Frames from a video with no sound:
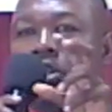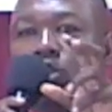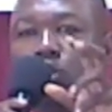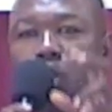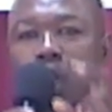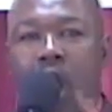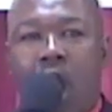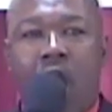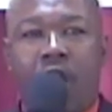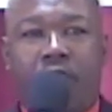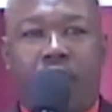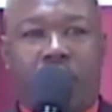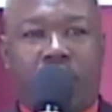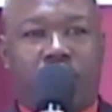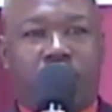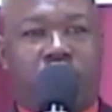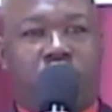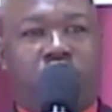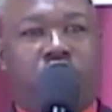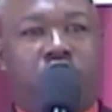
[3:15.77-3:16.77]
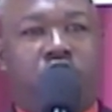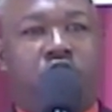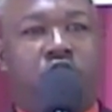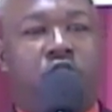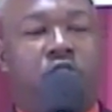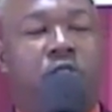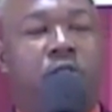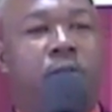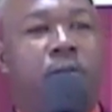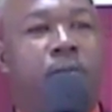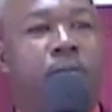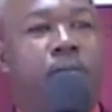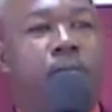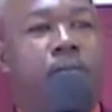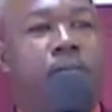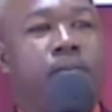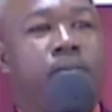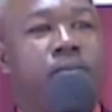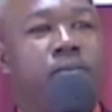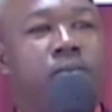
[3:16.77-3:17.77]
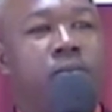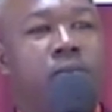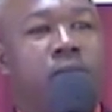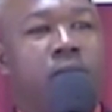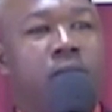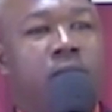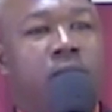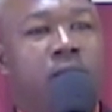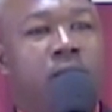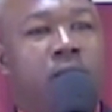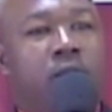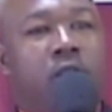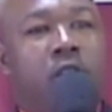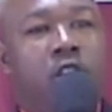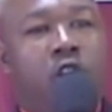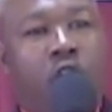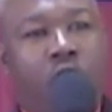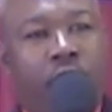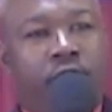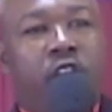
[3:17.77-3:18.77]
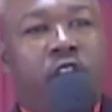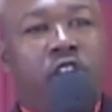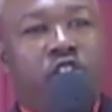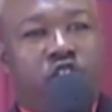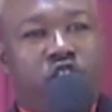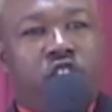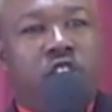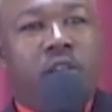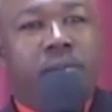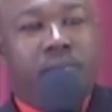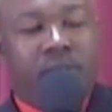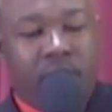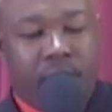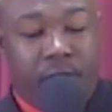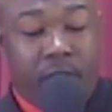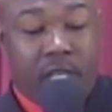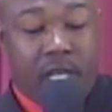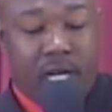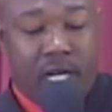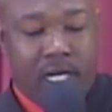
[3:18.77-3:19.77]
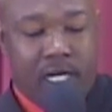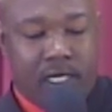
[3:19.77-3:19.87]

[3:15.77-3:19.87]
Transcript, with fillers: to others, it often seems difficult.